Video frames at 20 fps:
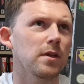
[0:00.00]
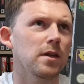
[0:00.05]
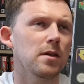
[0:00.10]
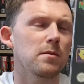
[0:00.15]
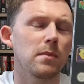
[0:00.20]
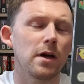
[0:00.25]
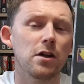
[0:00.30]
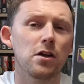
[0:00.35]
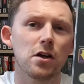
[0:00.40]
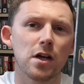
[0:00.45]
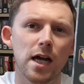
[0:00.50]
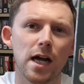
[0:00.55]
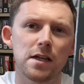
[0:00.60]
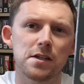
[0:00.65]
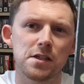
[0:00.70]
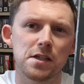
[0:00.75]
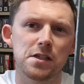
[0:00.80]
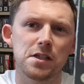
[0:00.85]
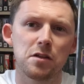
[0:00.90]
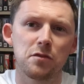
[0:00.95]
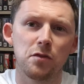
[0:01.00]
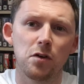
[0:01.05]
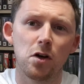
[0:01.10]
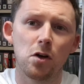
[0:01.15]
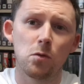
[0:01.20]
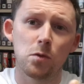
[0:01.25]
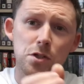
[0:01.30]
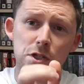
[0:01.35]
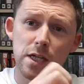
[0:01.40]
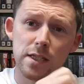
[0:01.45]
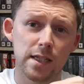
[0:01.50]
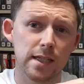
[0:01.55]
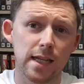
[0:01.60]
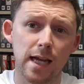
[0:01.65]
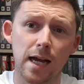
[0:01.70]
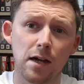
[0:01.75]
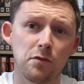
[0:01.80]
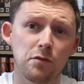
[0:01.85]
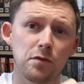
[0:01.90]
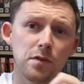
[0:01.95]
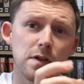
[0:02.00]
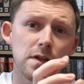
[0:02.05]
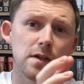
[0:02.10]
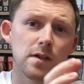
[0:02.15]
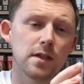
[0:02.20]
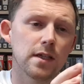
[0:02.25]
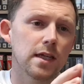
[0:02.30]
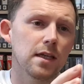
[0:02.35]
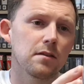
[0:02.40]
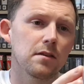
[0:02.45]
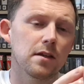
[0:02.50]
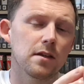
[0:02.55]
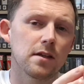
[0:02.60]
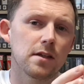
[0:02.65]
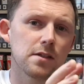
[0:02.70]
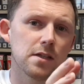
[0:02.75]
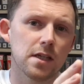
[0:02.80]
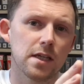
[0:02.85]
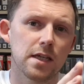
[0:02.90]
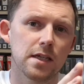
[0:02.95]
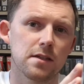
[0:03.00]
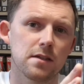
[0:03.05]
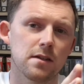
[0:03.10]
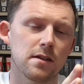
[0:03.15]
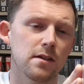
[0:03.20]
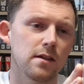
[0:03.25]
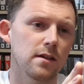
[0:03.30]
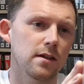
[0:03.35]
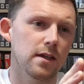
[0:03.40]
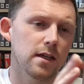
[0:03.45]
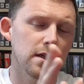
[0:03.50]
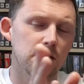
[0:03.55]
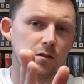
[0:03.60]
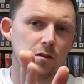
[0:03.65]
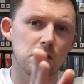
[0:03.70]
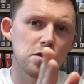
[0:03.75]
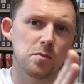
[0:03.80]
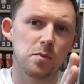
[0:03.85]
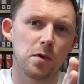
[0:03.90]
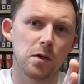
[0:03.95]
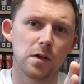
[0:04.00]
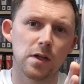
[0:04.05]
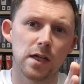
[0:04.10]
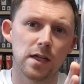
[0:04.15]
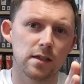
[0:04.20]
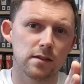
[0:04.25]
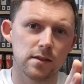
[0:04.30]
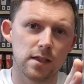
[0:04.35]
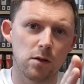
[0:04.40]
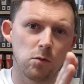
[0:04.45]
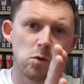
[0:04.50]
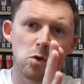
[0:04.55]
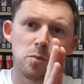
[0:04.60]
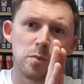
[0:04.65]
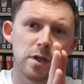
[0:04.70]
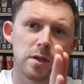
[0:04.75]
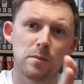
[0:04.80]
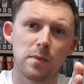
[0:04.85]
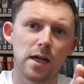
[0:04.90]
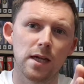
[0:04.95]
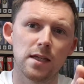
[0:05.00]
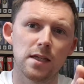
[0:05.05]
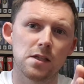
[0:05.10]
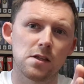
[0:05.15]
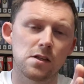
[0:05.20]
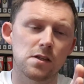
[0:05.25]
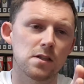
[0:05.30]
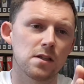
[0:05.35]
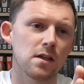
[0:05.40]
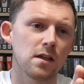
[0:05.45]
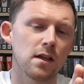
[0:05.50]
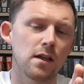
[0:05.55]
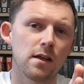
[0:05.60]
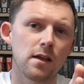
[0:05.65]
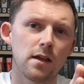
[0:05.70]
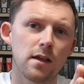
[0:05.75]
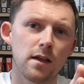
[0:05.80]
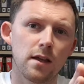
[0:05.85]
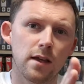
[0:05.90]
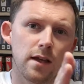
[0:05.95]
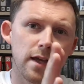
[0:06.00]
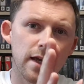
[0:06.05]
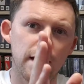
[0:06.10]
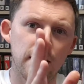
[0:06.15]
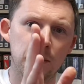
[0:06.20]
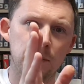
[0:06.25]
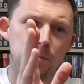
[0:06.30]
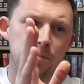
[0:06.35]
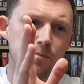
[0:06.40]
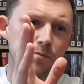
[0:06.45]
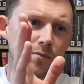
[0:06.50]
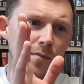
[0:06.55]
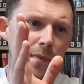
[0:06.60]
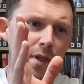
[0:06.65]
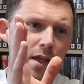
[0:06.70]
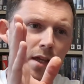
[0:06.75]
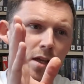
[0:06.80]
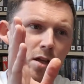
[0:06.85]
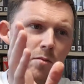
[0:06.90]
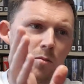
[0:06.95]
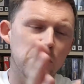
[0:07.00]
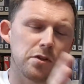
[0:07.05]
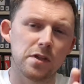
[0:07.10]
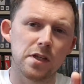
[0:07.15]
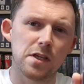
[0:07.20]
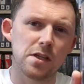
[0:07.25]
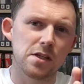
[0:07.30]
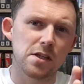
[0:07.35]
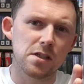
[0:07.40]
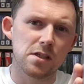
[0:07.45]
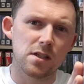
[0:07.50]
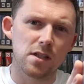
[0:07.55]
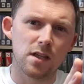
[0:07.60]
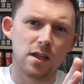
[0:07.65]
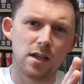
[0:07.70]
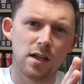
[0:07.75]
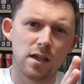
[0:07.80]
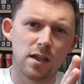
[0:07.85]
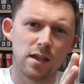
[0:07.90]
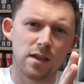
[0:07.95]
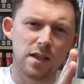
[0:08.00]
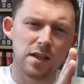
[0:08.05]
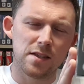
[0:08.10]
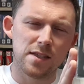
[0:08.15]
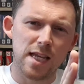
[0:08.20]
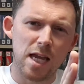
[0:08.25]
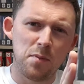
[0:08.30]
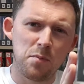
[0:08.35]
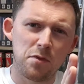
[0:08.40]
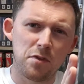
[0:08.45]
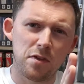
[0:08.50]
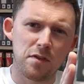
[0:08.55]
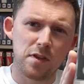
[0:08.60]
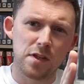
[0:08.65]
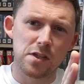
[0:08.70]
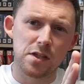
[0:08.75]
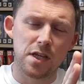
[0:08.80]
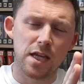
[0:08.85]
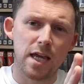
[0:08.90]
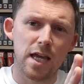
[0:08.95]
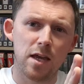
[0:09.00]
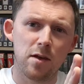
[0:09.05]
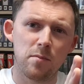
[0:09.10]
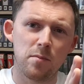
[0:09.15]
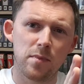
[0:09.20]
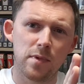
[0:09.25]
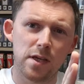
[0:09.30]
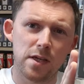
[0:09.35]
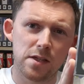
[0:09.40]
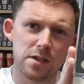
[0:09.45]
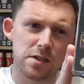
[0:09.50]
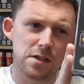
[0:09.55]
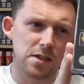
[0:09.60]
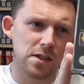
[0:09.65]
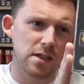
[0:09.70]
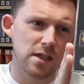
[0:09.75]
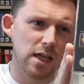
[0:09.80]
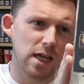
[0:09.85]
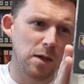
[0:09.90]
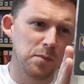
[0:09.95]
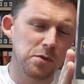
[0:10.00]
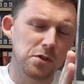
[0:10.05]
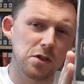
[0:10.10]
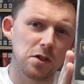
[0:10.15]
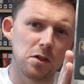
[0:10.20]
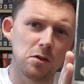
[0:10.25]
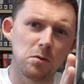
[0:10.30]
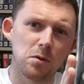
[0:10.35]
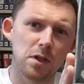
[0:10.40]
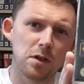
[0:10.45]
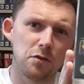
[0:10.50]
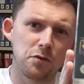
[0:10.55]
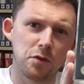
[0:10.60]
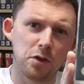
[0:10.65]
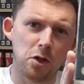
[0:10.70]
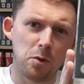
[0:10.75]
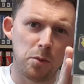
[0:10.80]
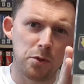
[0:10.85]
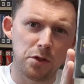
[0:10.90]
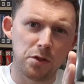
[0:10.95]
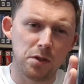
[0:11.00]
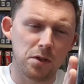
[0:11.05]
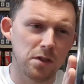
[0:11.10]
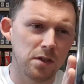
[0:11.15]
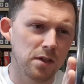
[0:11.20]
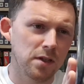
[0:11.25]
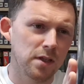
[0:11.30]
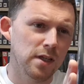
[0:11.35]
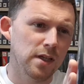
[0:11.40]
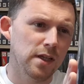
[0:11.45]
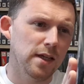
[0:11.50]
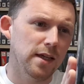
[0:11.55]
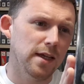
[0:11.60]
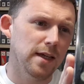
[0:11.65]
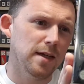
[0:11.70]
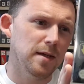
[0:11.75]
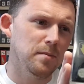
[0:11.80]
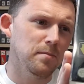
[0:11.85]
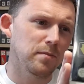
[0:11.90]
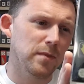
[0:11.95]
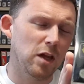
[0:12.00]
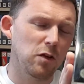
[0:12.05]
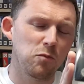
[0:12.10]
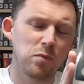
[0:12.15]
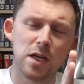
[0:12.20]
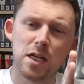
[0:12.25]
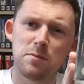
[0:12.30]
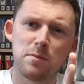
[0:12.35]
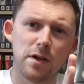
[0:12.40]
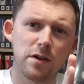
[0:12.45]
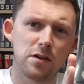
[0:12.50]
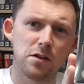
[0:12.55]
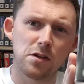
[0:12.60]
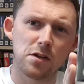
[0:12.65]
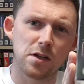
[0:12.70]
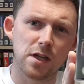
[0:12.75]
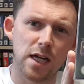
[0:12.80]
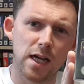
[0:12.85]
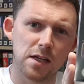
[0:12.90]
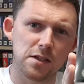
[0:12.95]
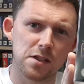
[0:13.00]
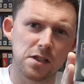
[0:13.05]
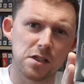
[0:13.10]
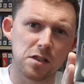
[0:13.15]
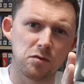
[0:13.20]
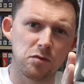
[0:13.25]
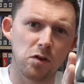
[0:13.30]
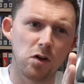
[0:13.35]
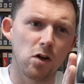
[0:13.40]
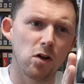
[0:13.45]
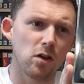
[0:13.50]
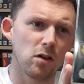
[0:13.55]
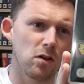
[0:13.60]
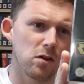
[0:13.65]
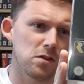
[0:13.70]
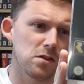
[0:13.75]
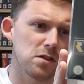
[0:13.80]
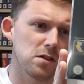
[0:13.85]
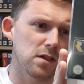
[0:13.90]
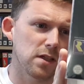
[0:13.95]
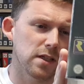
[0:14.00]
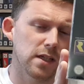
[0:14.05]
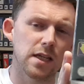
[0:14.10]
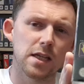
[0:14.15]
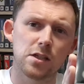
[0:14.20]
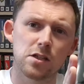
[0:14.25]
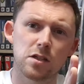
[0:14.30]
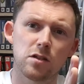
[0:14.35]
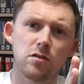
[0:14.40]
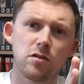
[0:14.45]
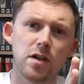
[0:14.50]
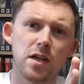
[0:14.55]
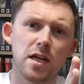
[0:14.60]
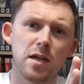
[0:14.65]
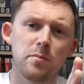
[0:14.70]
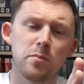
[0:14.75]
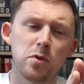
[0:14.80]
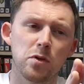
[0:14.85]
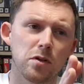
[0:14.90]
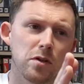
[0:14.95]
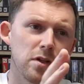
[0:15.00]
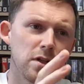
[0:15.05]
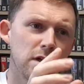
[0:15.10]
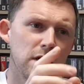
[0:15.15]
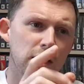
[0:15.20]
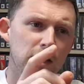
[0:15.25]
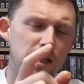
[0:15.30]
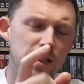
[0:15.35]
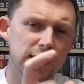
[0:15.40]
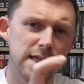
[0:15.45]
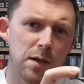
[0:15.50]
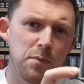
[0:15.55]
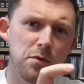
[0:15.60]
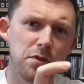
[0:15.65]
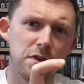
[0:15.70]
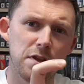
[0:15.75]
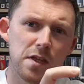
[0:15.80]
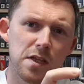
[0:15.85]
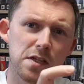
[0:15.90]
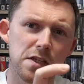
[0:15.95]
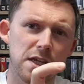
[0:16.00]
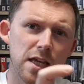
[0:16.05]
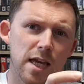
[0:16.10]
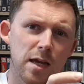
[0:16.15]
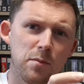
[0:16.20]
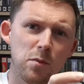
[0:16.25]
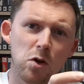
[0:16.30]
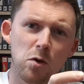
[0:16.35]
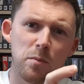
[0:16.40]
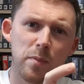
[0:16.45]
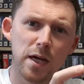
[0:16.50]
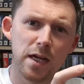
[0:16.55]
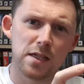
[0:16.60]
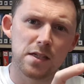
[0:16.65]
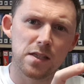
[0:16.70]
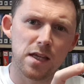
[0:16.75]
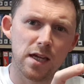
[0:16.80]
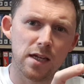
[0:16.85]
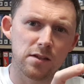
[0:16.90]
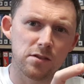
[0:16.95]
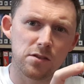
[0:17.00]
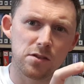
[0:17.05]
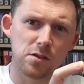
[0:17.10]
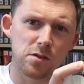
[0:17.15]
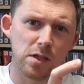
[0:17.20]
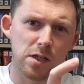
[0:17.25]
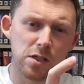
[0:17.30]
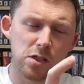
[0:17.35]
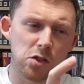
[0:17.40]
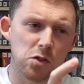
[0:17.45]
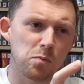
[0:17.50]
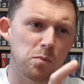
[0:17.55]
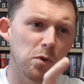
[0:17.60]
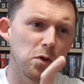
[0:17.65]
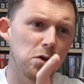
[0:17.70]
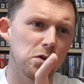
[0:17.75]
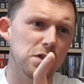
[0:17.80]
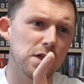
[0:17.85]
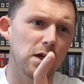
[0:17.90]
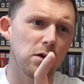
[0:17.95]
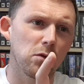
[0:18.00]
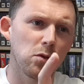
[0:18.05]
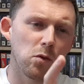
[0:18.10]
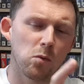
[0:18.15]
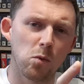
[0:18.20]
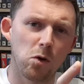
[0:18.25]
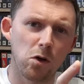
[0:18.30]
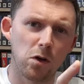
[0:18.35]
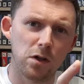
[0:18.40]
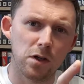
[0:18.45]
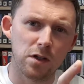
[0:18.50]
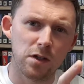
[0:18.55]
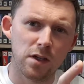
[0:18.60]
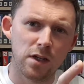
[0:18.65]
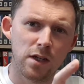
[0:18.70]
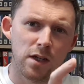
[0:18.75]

Mario Kart 64, which I didn't have either as a kid. Another spoiler, that won't be in my list. But the depth of this game is absolutely phenomenal. I've played Mario Kart 64 a lot, and it is great, but the depth of this game compared to that, it just blows it out of the water.